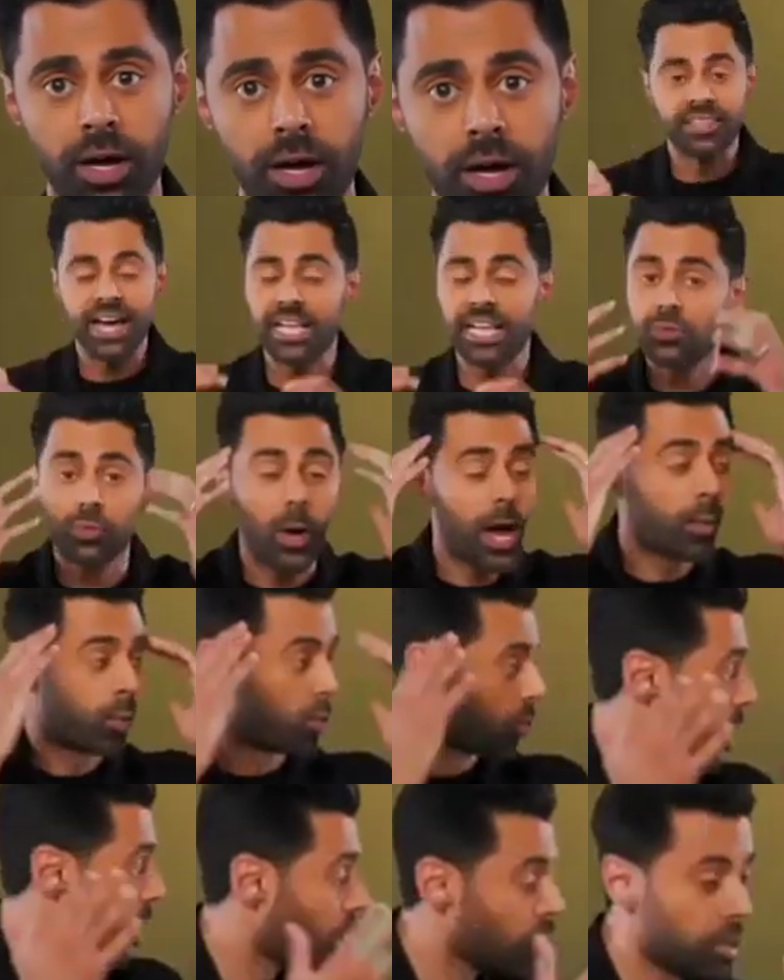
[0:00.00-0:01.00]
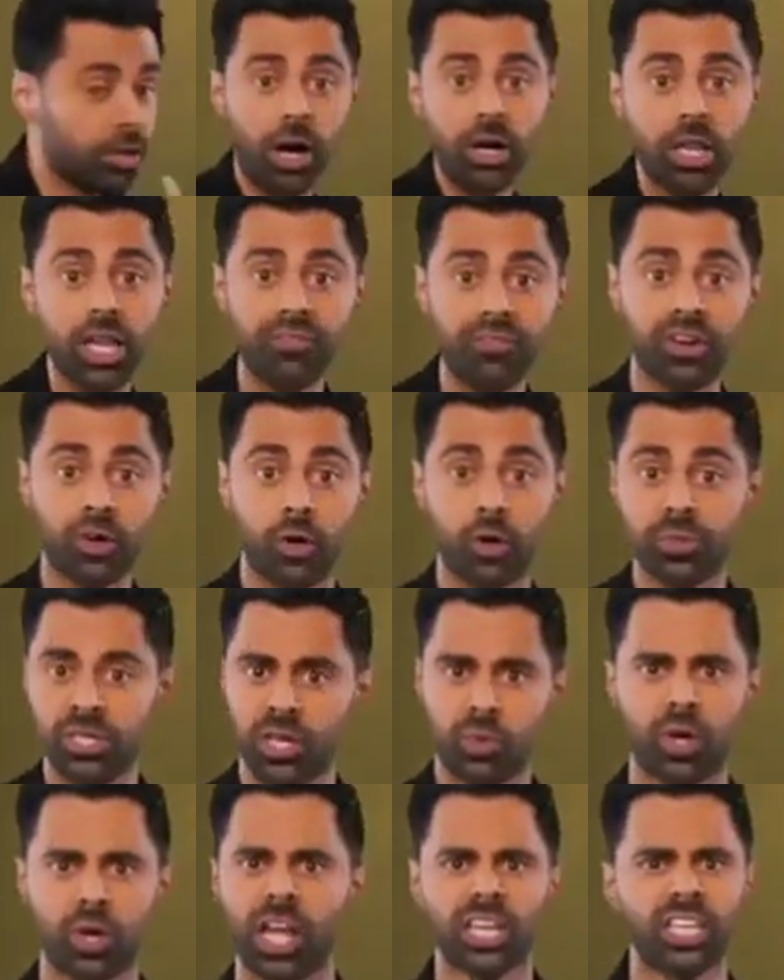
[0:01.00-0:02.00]
That's why we're all in our living rooms and
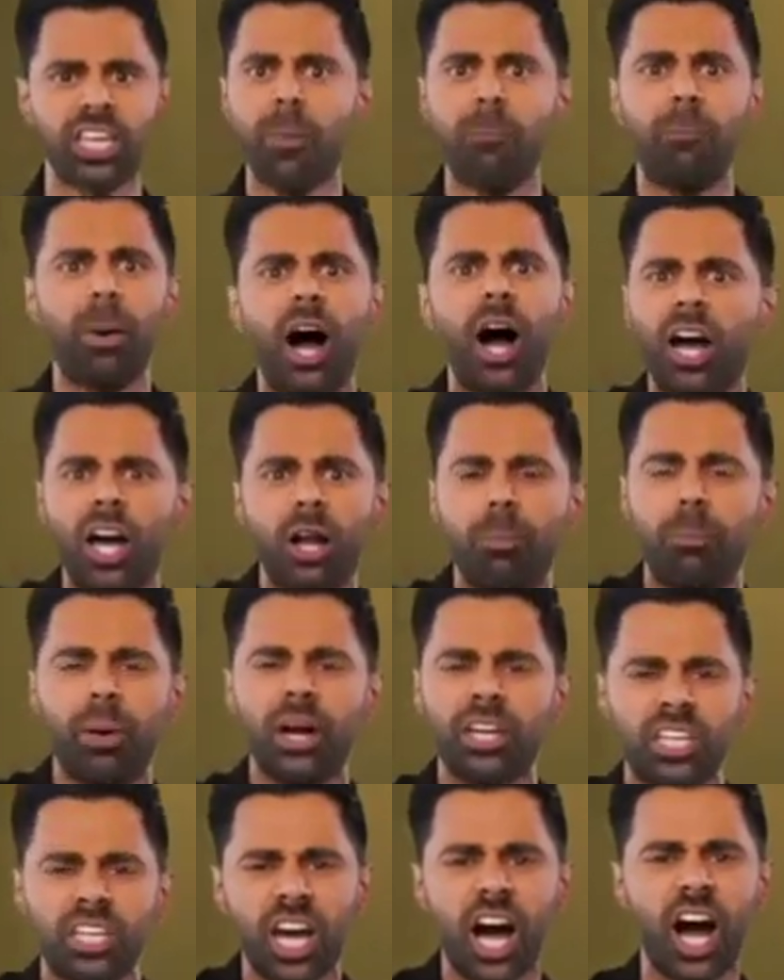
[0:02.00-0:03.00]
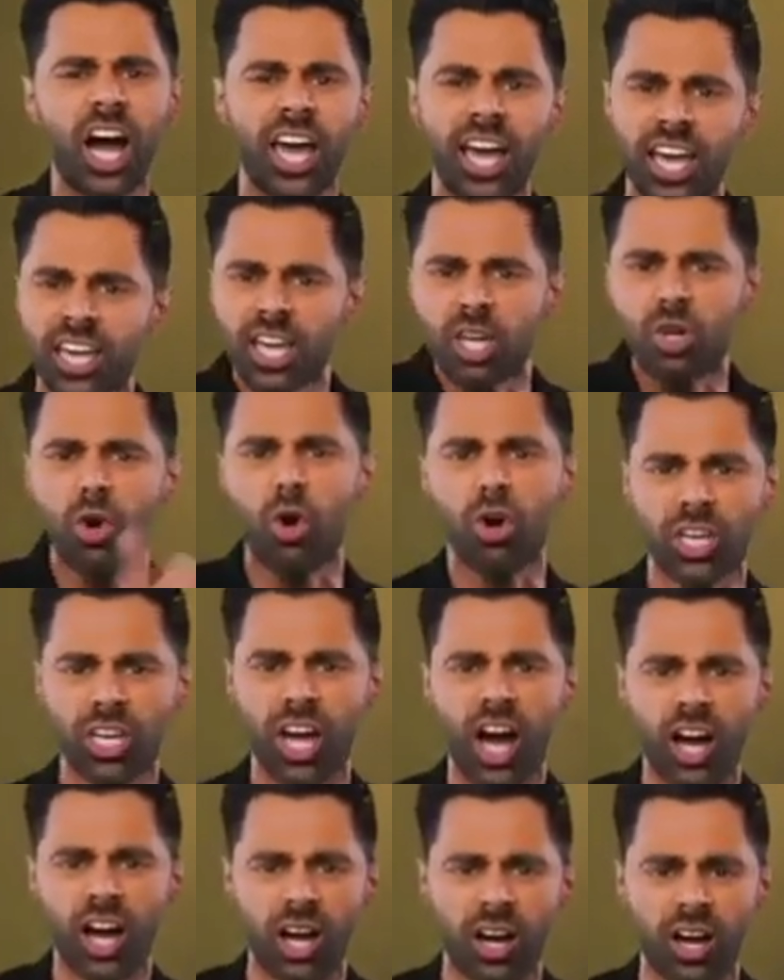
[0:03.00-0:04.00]
we're like, ye pagalpan kya hai? Ye log
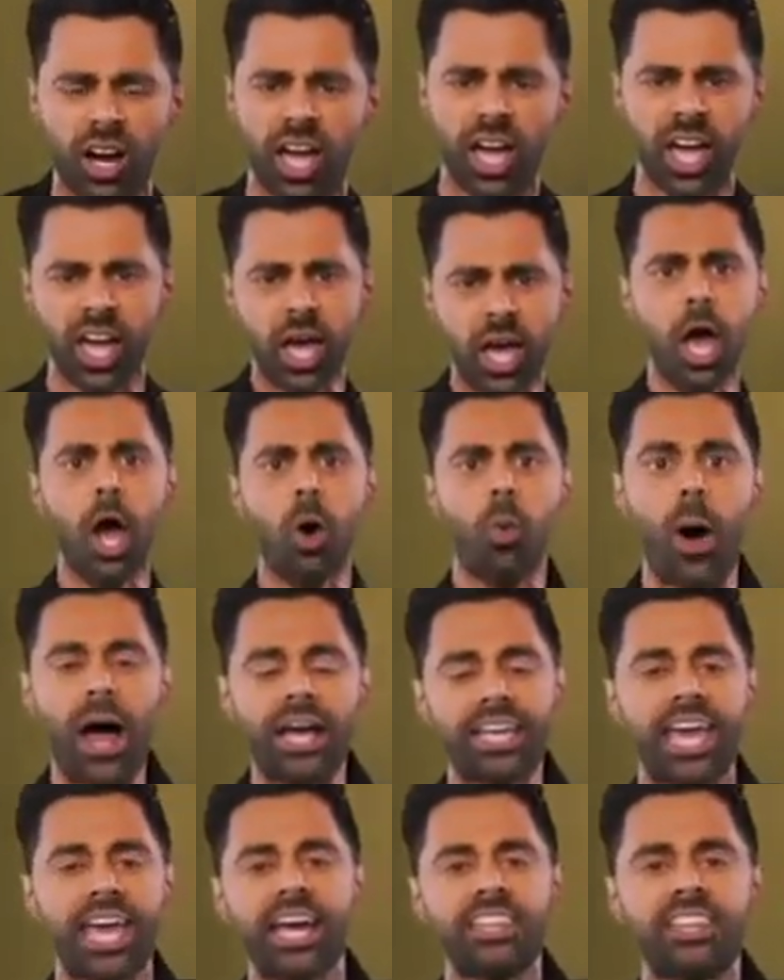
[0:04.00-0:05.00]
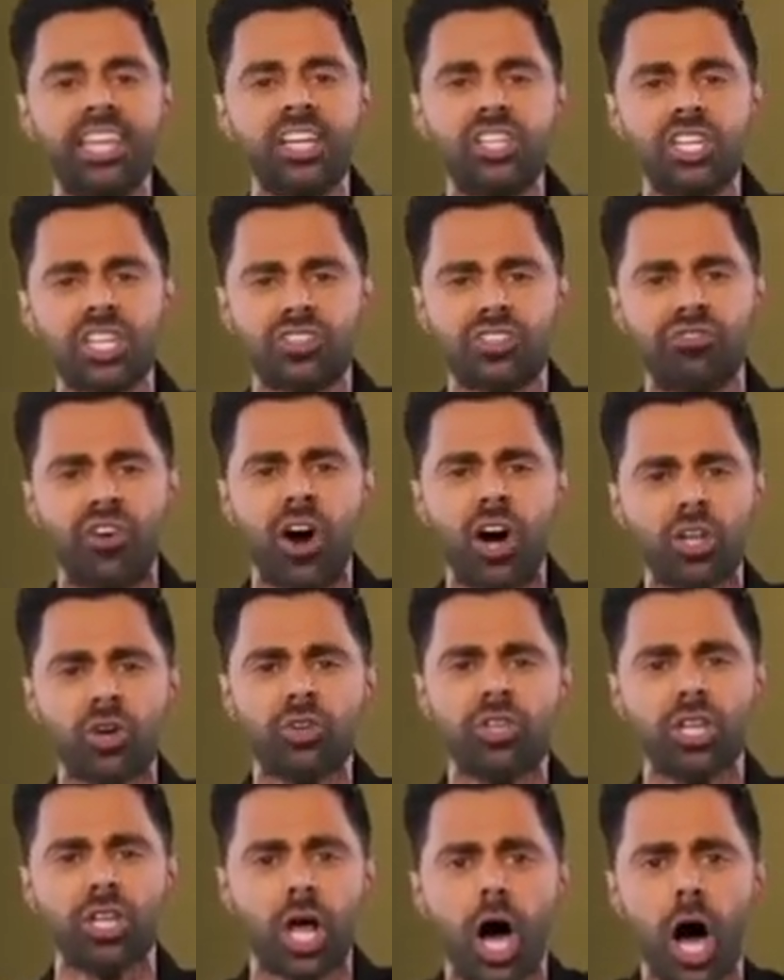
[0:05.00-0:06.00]
kya kar rahe hain? Why can't they just follow
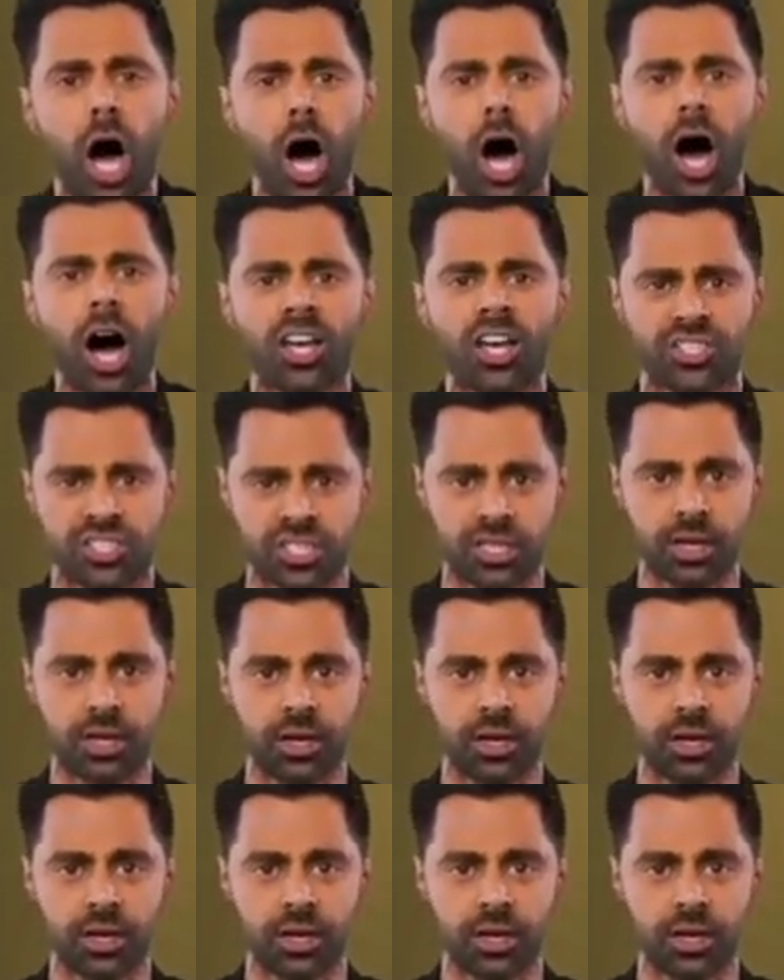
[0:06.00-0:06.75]
the laws?